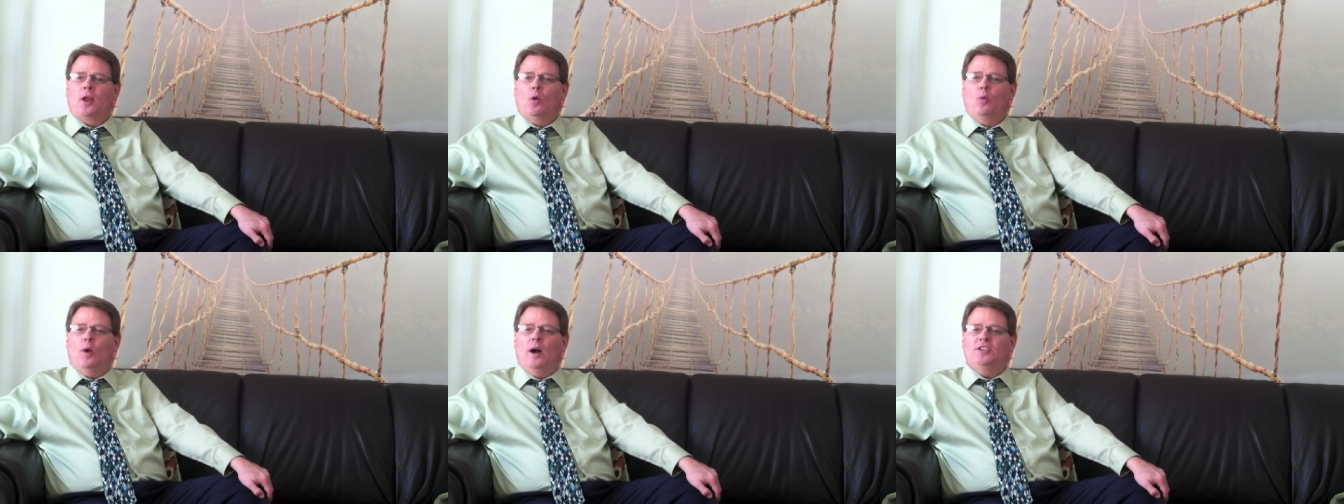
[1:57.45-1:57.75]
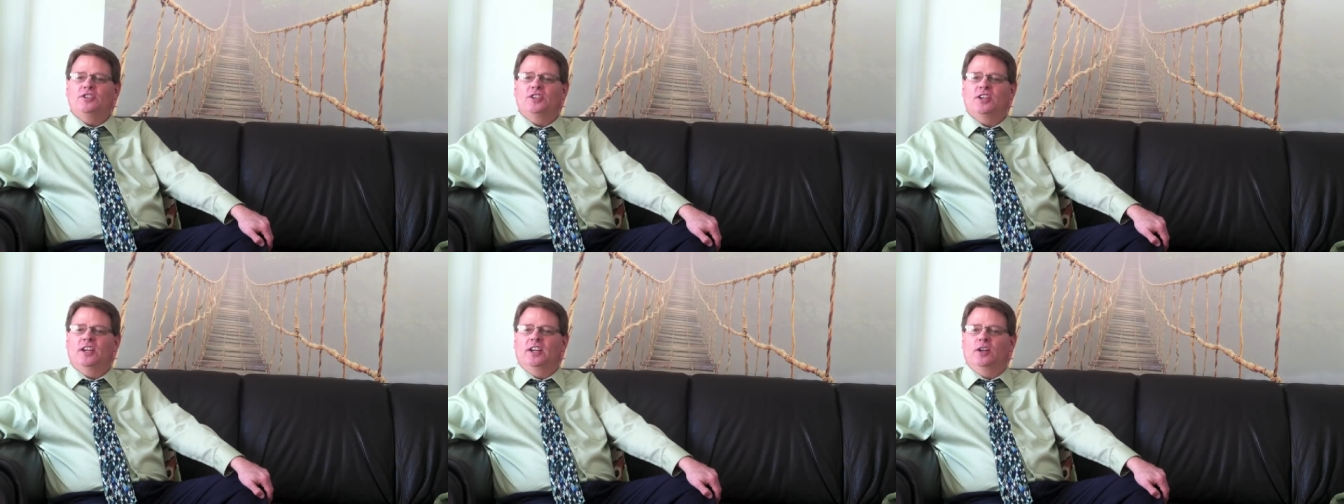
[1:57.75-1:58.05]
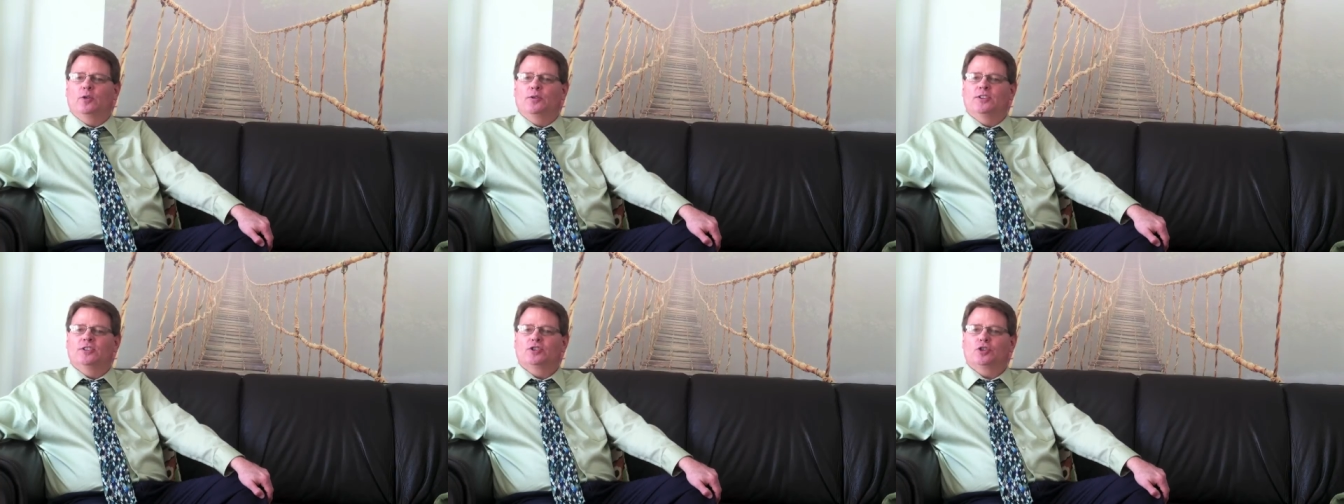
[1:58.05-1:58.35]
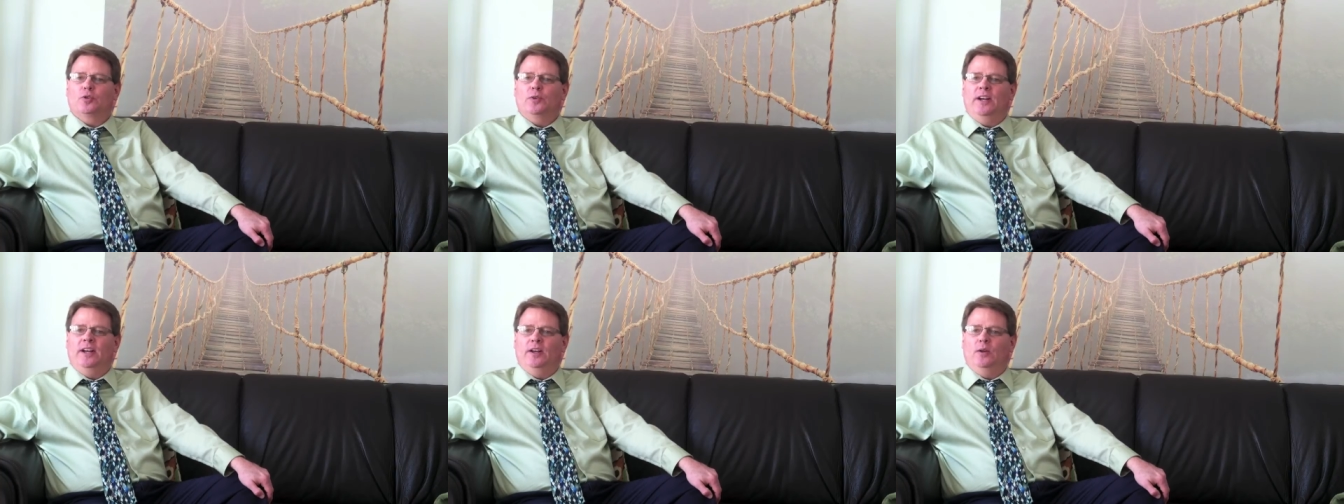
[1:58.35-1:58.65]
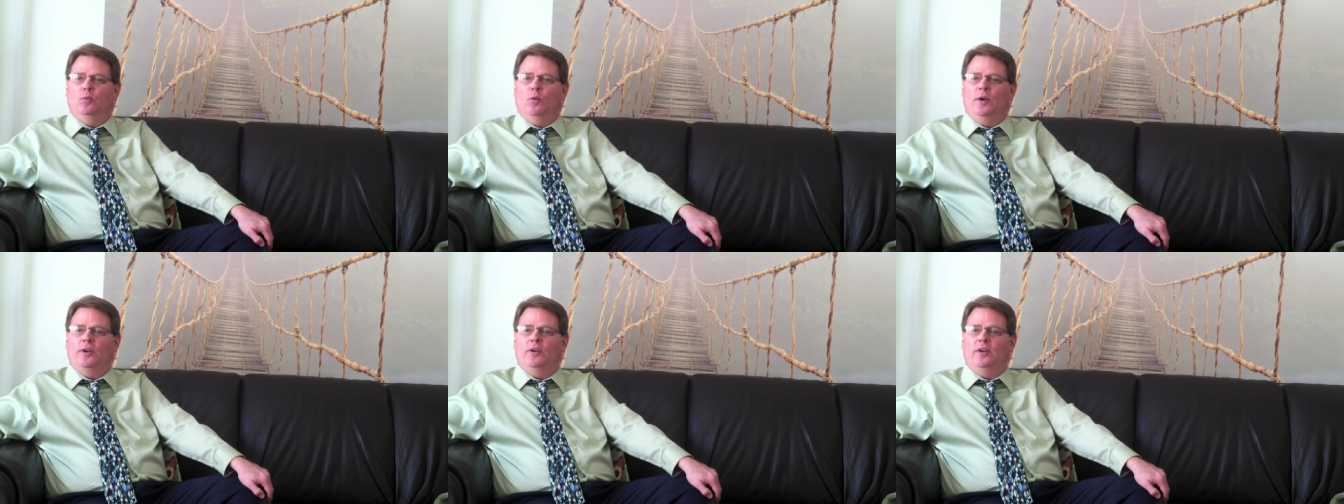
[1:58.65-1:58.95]
watching it on the screen
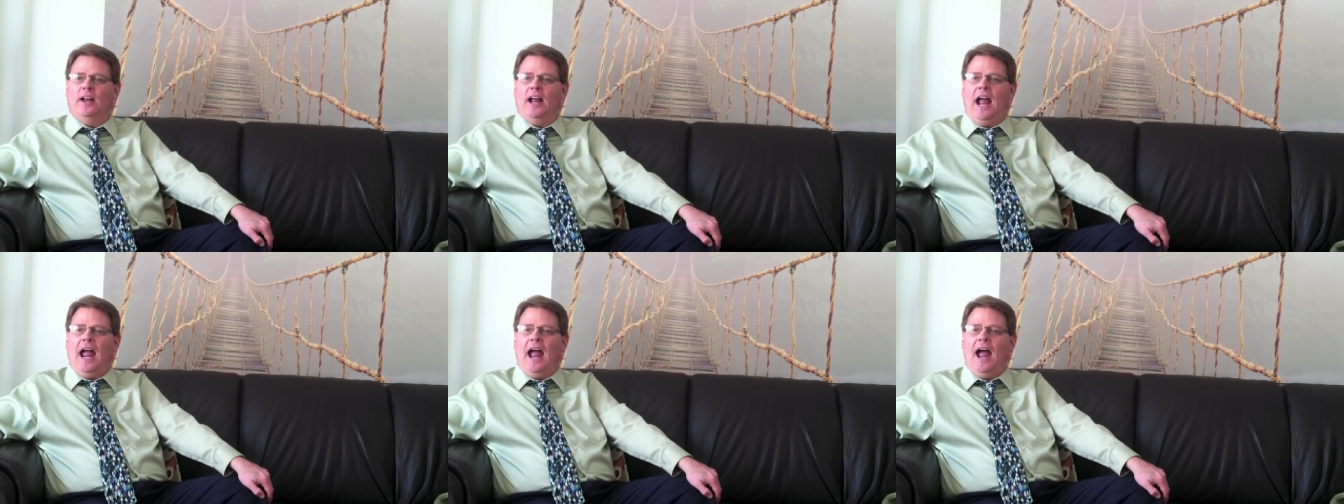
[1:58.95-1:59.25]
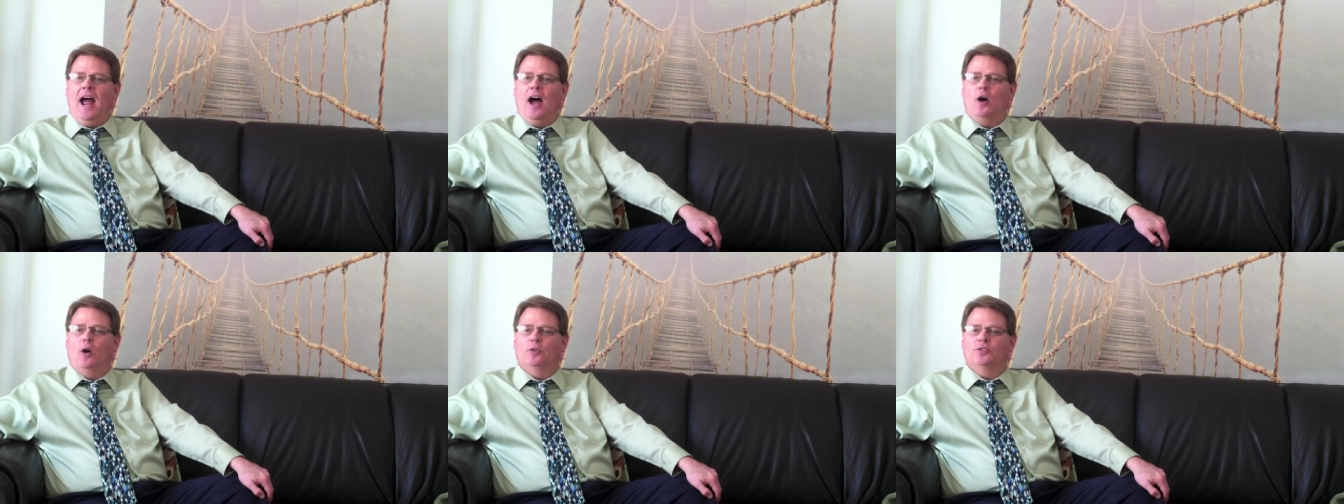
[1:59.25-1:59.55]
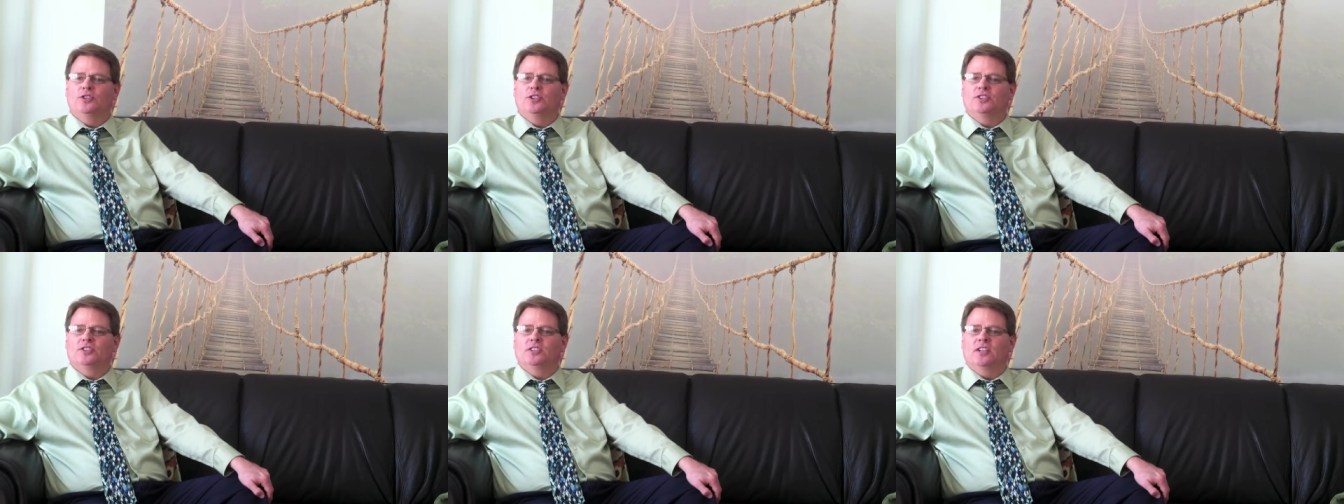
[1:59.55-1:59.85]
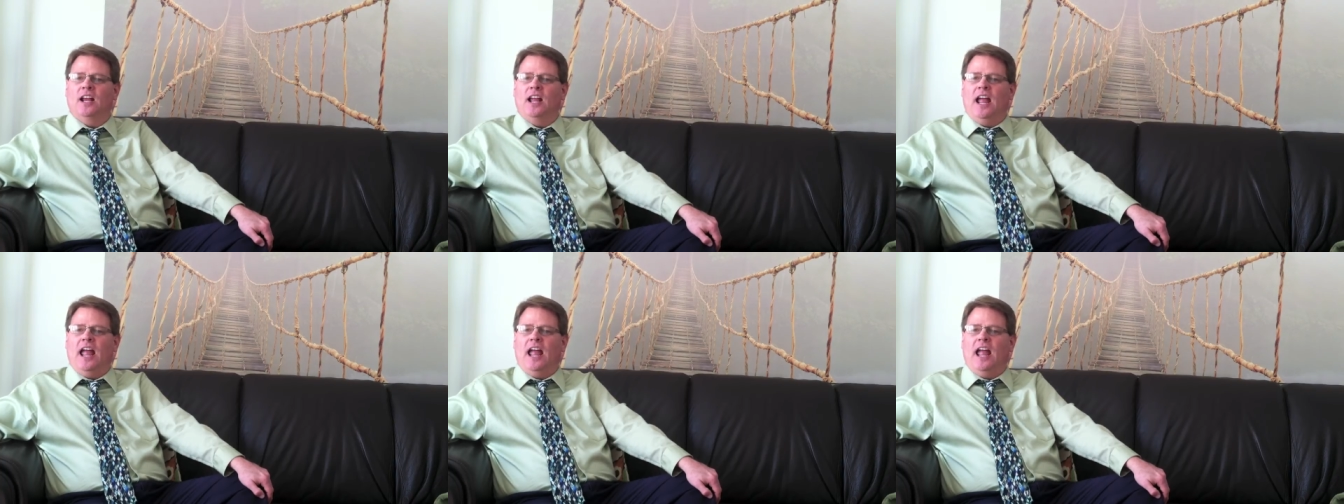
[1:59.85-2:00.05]
and wondering how, just